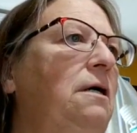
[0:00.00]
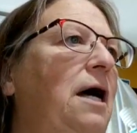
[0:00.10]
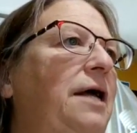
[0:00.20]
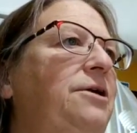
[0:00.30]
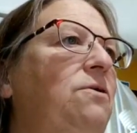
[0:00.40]

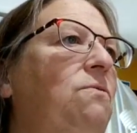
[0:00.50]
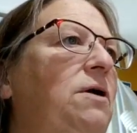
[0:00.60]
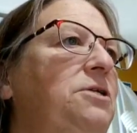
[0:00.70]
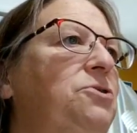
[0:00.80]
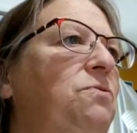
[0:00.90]
I don't
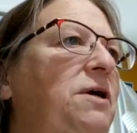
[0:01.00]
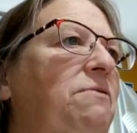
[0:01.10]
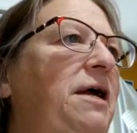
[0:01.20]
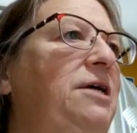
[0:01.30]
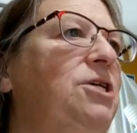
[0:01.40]
want to
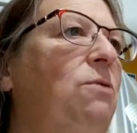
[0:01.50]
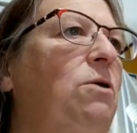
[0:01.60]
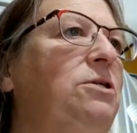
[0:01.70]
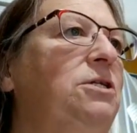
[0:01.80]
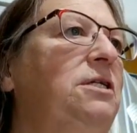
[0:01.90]
rearrange. I
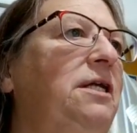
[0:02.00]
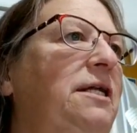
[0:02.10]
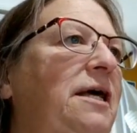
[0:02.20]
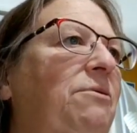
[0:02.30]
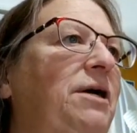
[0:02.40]
want to
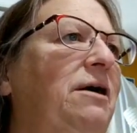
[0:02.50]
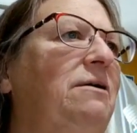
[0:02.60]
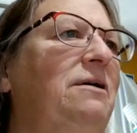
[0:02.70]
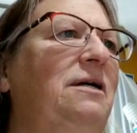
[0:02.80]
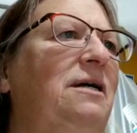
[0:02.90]
delete. There we go.
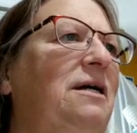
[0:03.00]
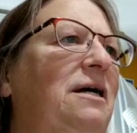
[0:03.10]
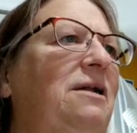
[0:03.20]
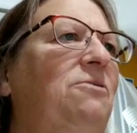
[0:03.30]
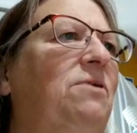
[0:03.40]
I
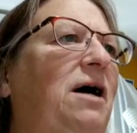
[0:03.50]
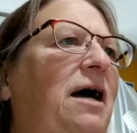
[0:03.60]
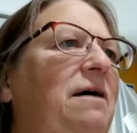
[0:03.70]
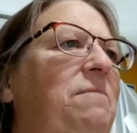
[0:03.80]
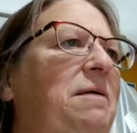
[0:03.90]
don't know
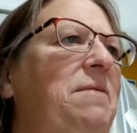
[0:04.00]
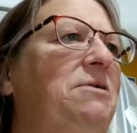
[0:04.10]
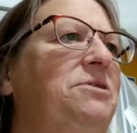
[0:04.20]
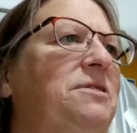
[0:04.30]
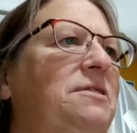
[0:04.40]
why. My
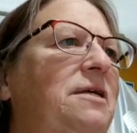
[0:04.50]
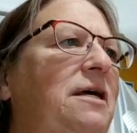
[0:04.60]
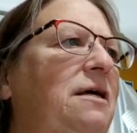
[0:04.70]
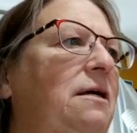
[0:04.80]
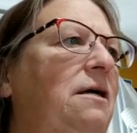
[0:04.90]
mouse is like,